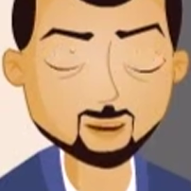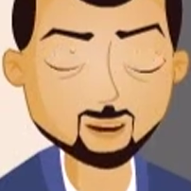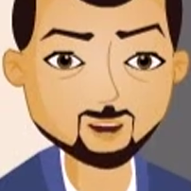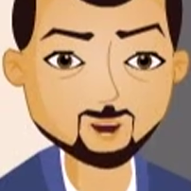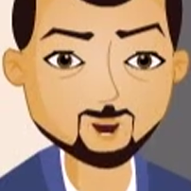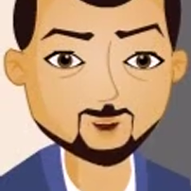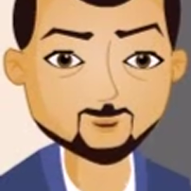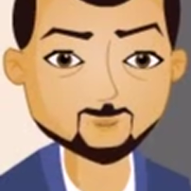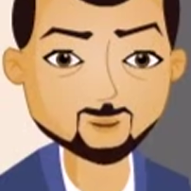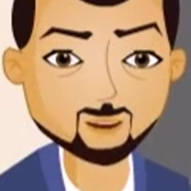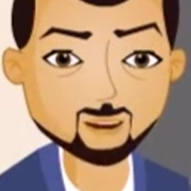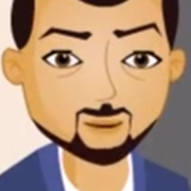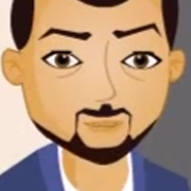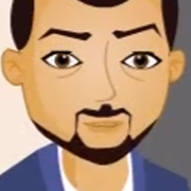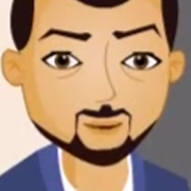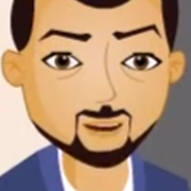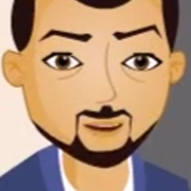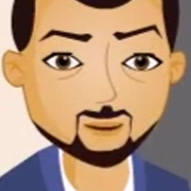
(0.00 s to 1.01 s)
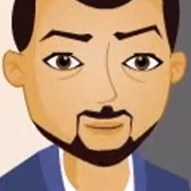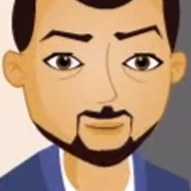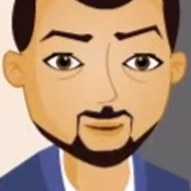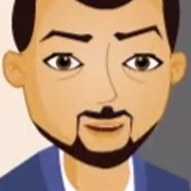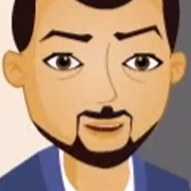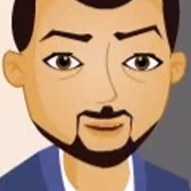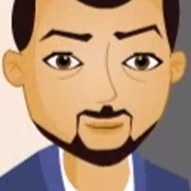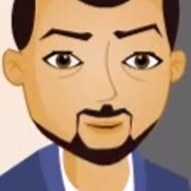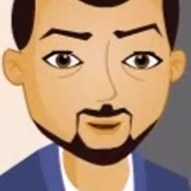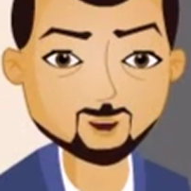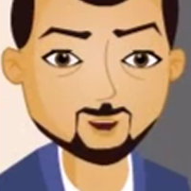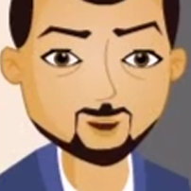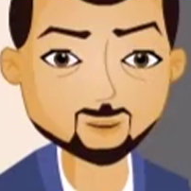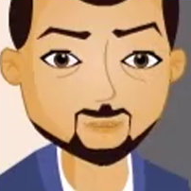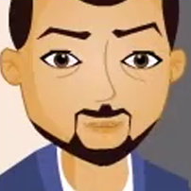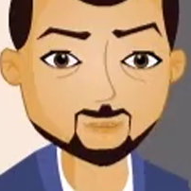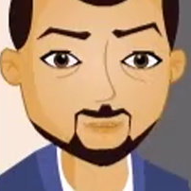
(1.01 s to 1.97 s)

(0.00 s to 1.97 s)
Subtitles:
odd numbers from 81,